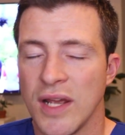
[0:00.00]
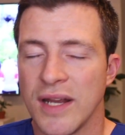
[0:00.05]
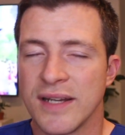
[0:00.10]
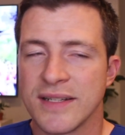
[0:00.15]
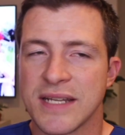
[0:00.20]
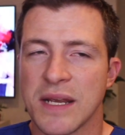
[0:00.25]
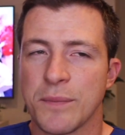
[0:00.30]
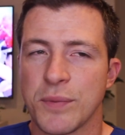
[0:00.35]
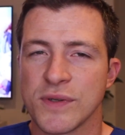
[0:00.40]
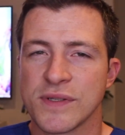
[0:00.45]
In
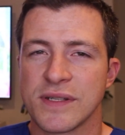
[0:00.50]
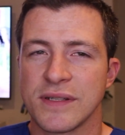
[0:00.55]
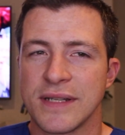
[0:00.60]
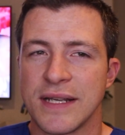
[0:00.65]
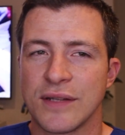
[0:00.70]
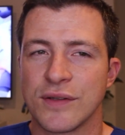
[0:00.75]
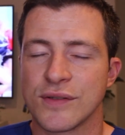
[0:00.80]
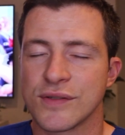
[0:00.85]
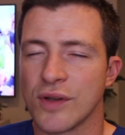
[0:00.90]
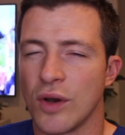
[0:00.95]
a 10-person
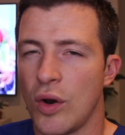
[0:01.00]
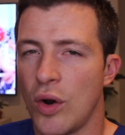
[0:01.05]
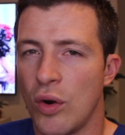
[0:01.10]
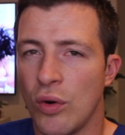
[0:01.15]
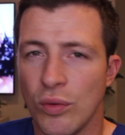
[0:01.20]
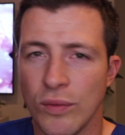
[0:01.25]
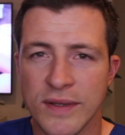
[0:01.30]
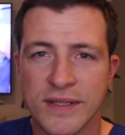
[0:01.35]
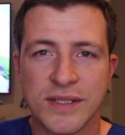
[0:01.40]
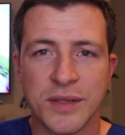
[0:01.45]
league, there's
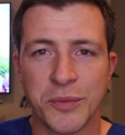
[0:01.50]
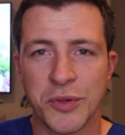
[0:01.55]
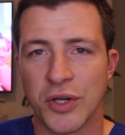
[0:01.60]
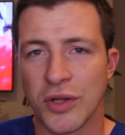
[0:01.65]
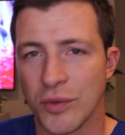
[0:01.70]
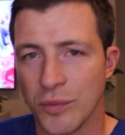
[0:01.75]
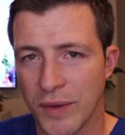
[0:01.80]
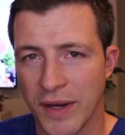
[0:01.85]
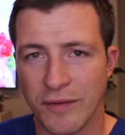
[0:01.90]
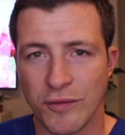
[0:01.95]
always someone
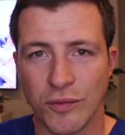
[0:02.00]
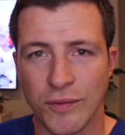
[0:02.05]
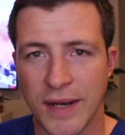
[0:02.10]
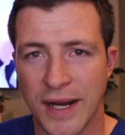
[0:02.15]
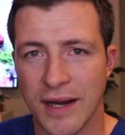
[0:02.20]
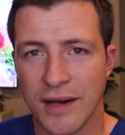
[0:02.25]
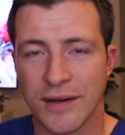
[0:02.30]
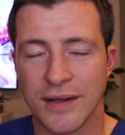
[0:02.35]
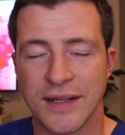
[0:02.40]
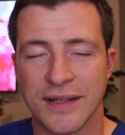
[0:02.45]
on the waiver
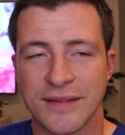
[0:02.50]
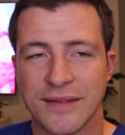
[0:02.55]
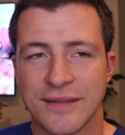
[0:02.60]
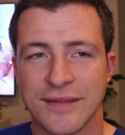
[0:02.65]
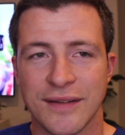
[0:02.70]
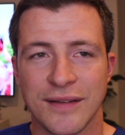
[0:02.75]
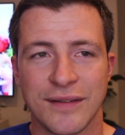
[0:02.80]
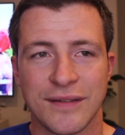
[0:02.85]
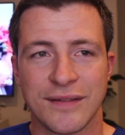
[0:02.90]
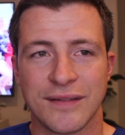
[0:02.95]
wire.
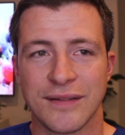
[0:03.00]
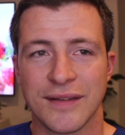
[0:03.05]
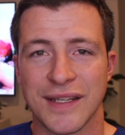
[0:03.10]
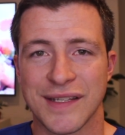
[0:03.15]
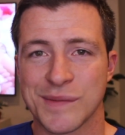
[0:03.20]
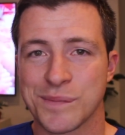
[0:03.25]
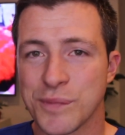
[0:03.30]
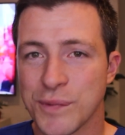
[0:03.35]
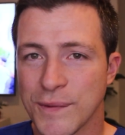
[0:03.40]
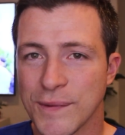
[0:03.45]

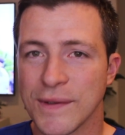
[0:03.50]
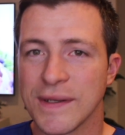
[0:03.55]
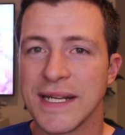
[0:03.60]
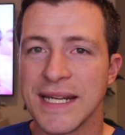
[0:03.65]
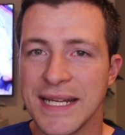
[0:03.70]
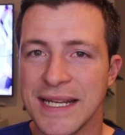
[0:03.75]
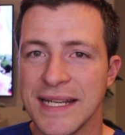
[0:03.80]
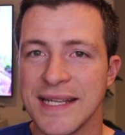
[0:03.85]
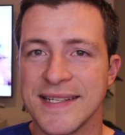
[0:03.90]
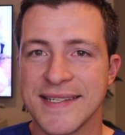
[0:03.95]
It's
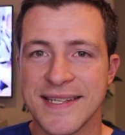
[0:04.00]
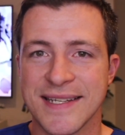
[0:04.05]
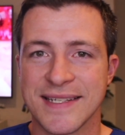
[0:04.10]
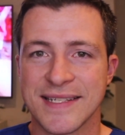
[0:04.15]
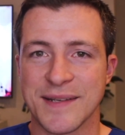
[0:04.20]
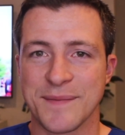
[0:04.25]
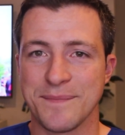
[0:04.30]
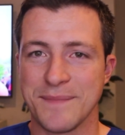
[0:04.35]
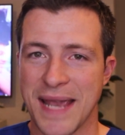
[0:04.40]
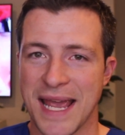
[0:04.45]
pretty easy
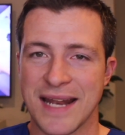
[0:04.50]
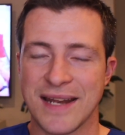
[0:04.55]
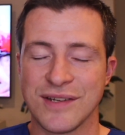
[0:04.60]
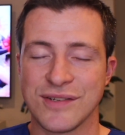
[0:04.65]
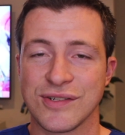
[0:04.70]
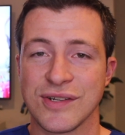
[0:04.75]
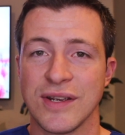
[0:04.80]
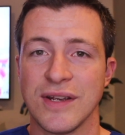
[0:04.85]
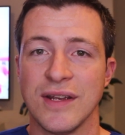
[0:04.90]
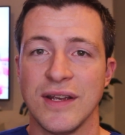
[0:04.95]
to
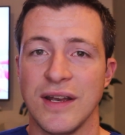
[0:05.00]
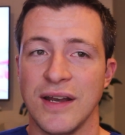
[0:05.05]
manage.